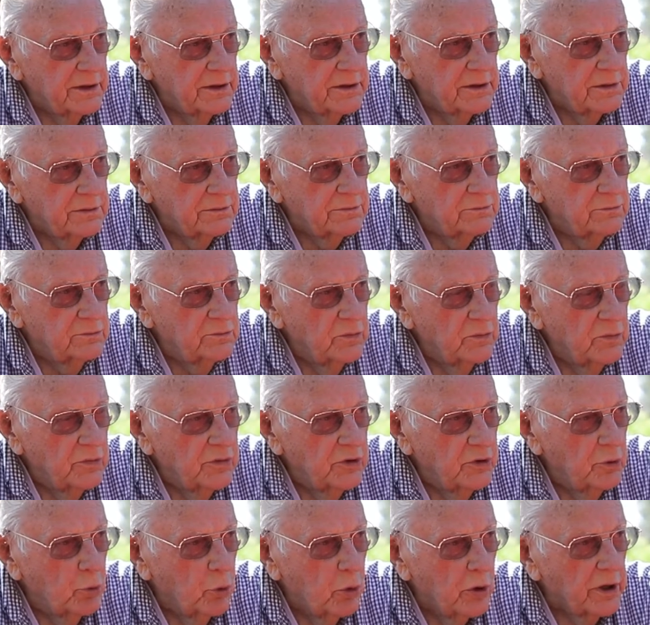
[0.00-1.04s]
uh,
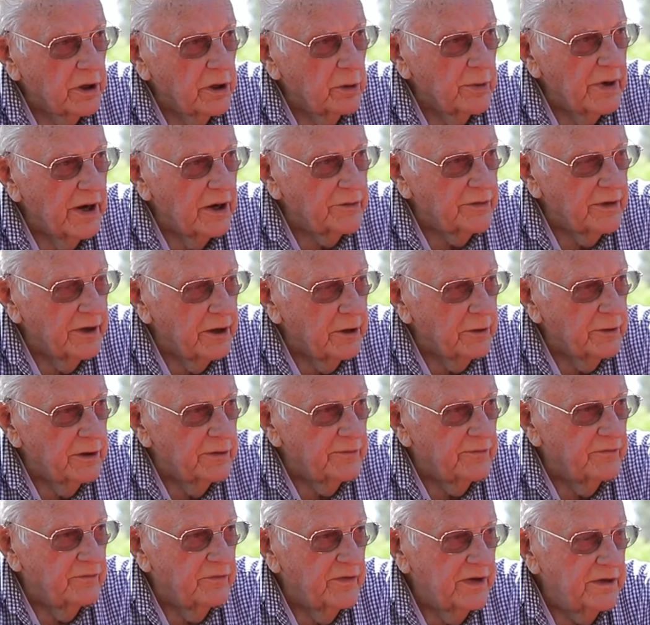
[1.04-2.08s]
do work around there
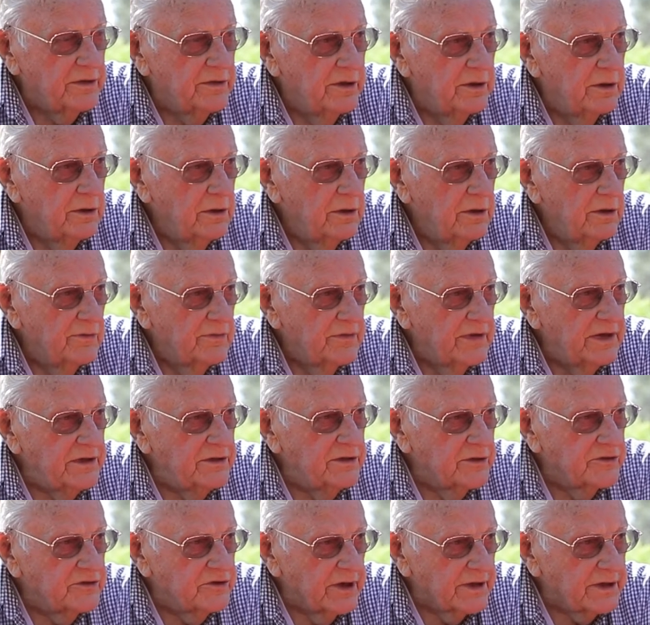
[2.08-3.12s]
and feed,
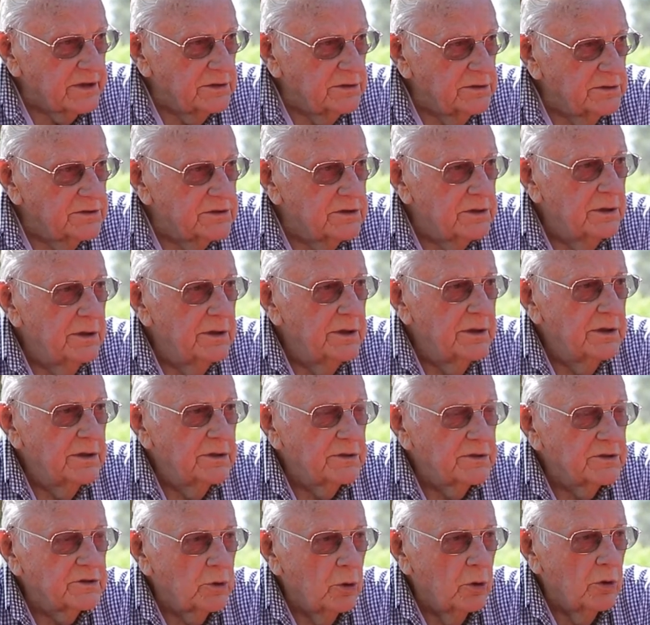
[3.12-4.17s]
feed the chickens
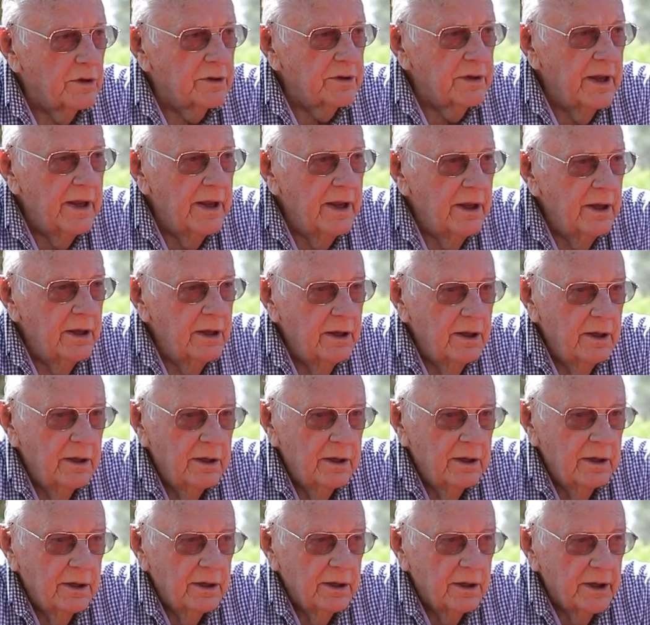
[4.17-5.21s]
and so on
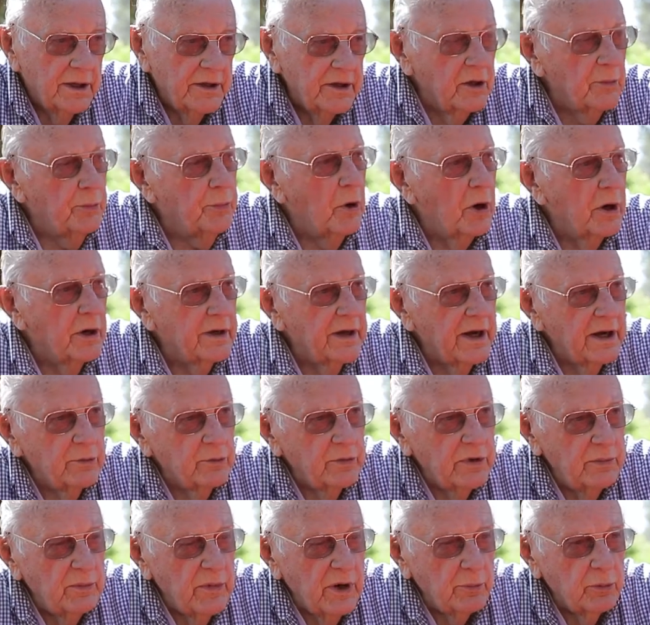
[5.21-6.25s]
the part I
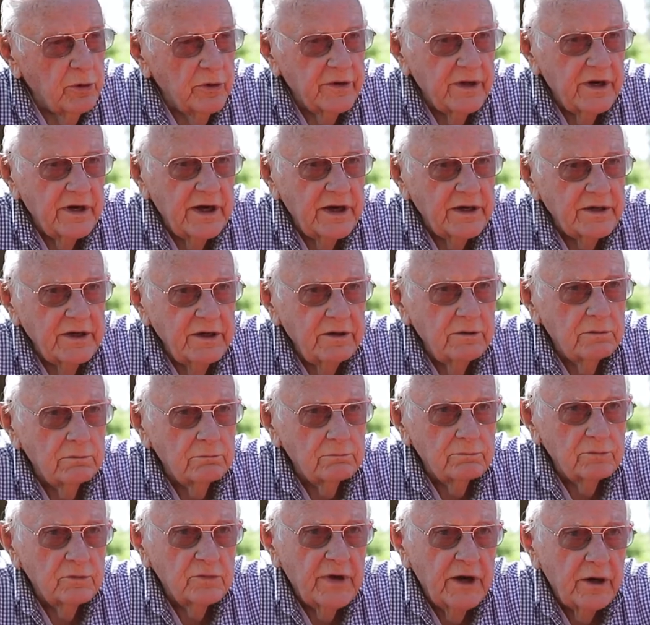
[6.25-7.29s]
remember that I didn't
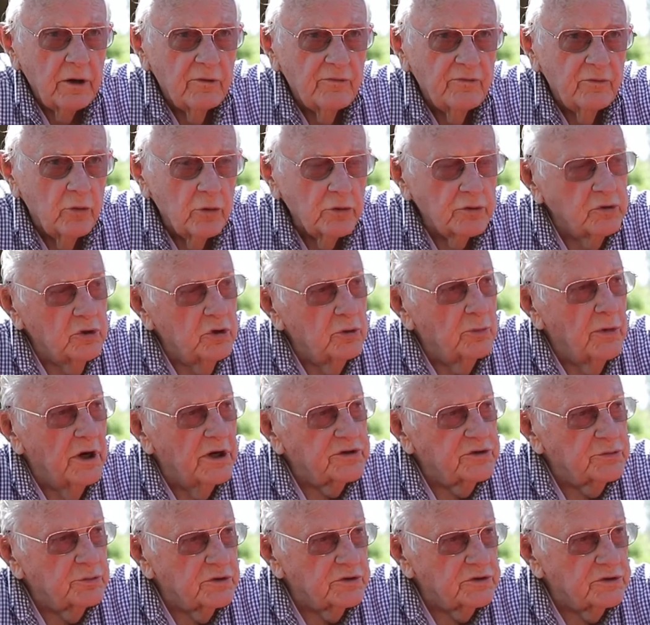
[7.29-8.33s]
care for too
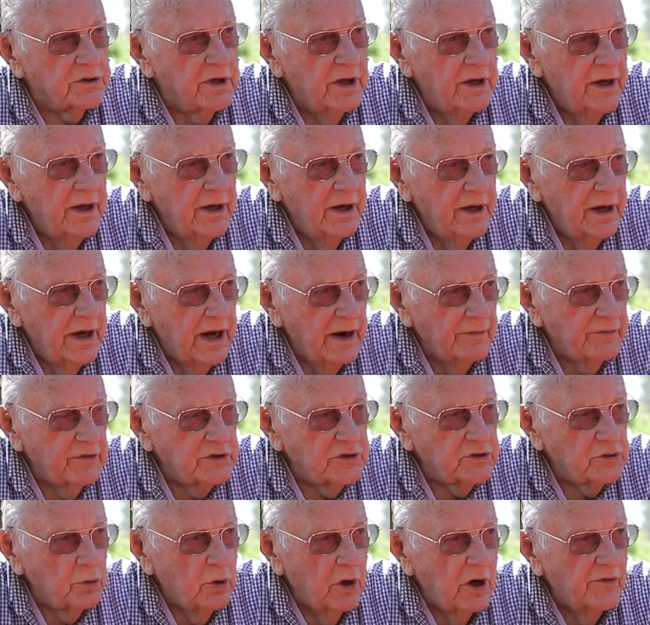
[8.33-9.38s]
much was
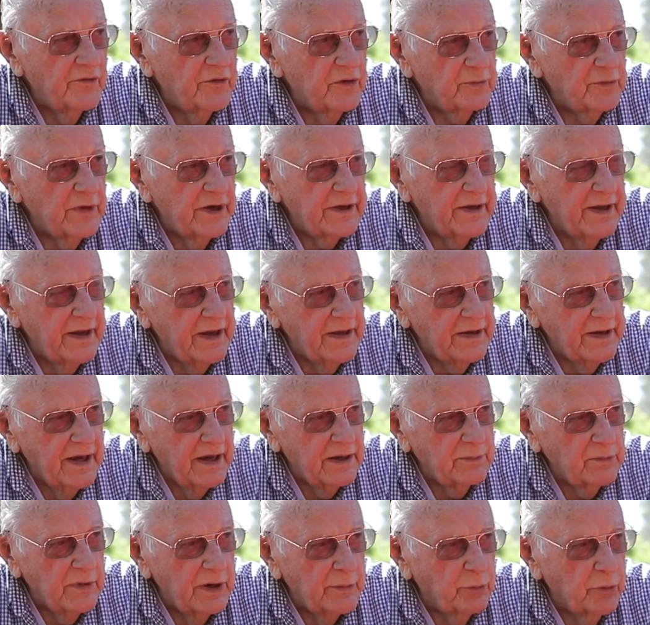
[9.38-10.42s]
every so often my dad
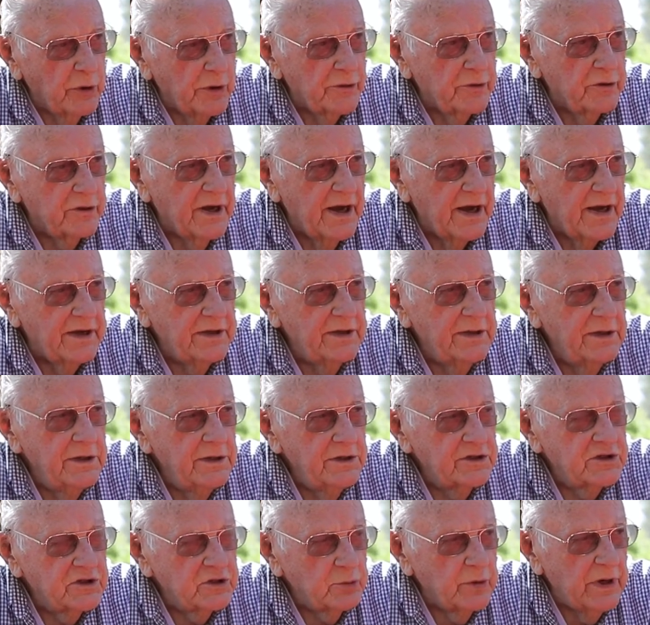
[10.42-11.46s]
had my brother and I
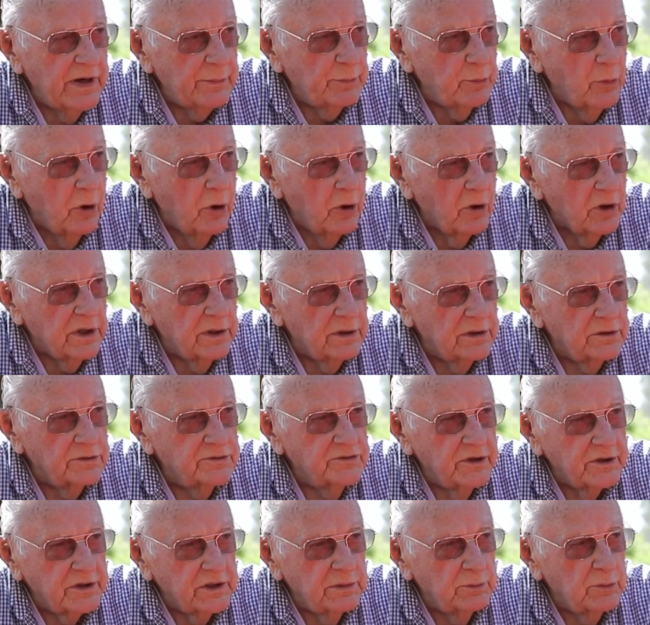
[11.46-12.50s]
scrape all the
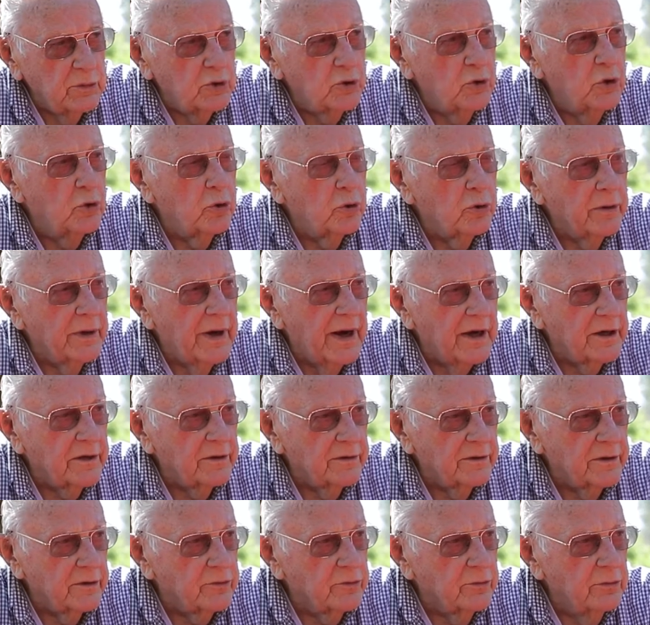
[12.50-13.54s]
chicken manure out
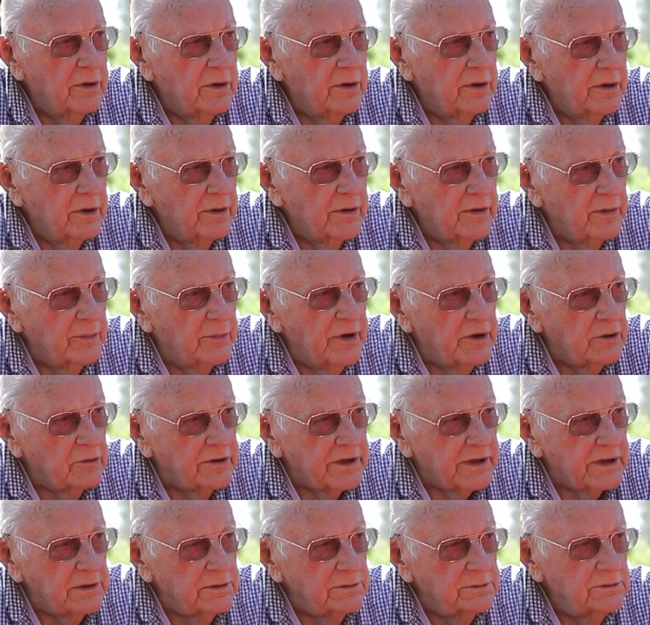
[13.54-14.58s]
of the, the
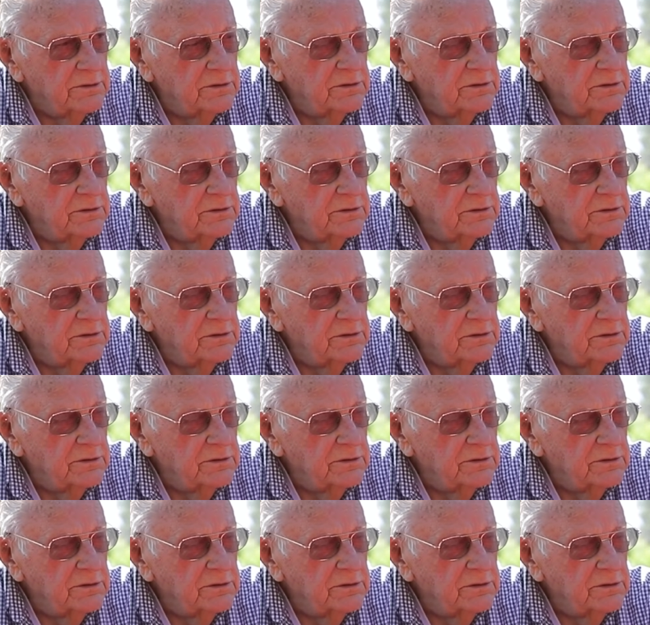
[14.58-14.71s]
building